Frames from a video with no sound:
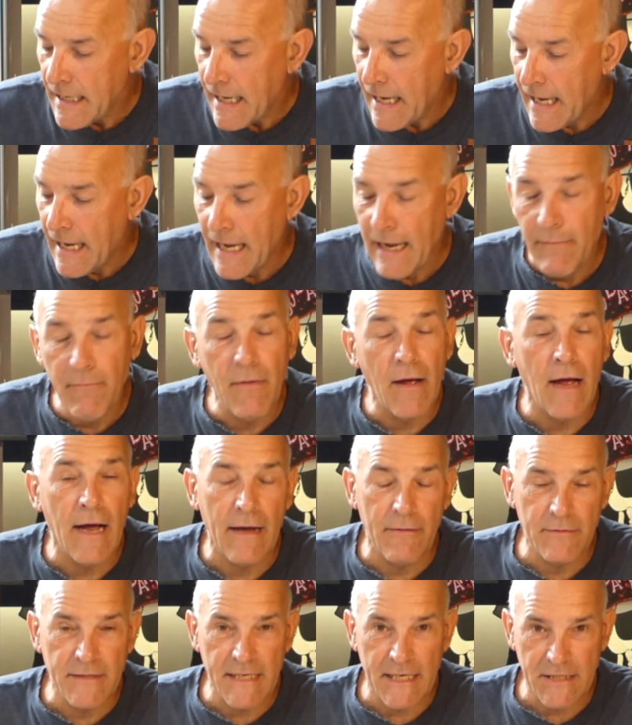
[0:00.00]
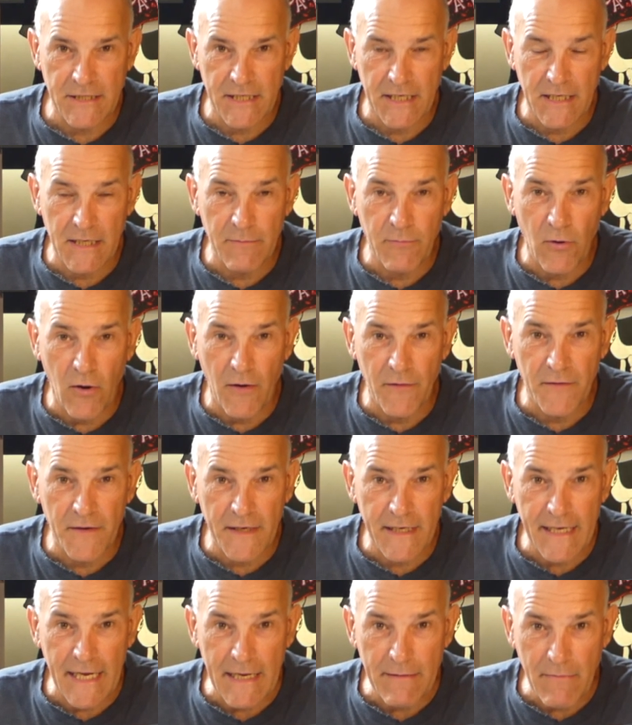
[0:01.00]
I was actually going to put on
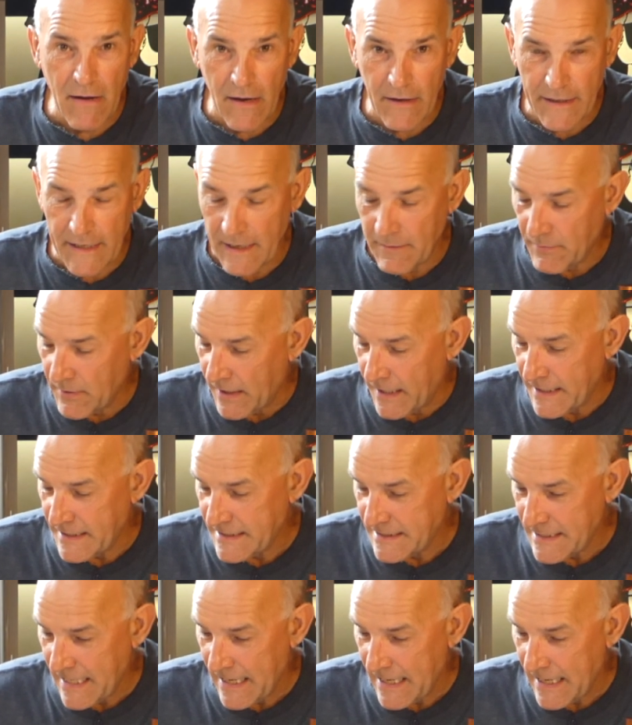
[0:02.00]
the Geek Marketplace.